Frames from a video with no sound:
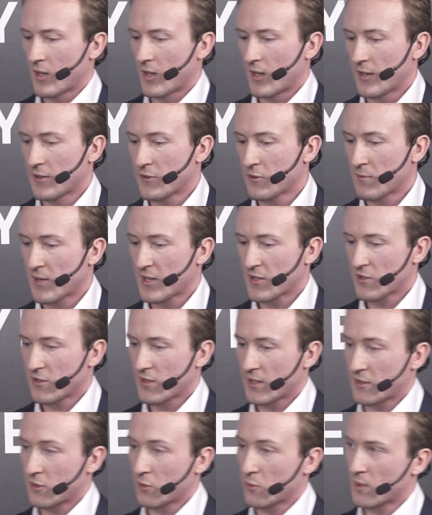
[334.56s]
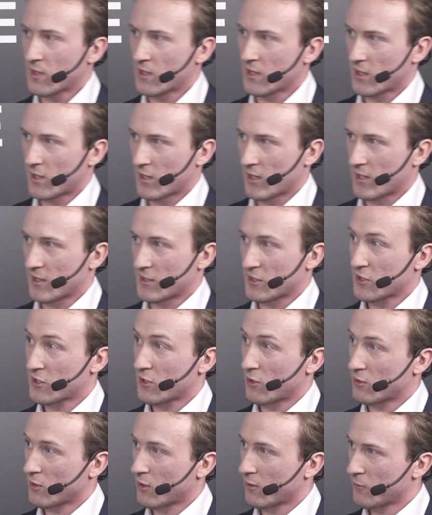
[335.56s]
And you mentioned that you will
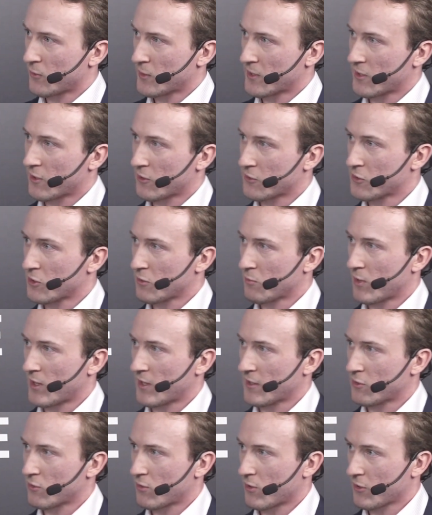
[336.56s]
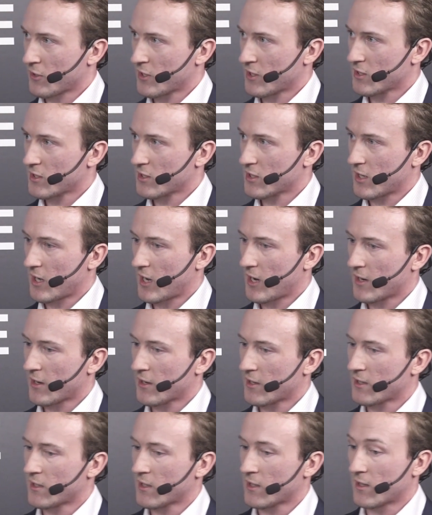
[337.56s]
start off with the consumer electronics.
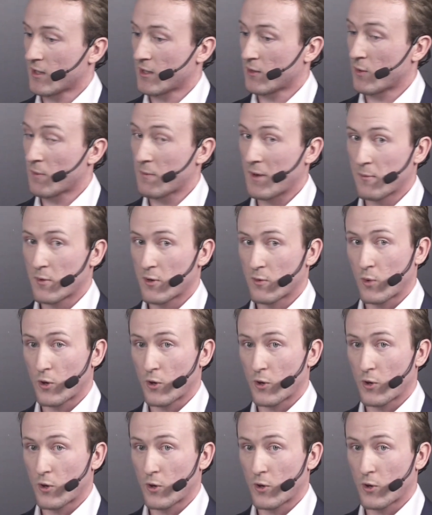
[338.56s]
I remember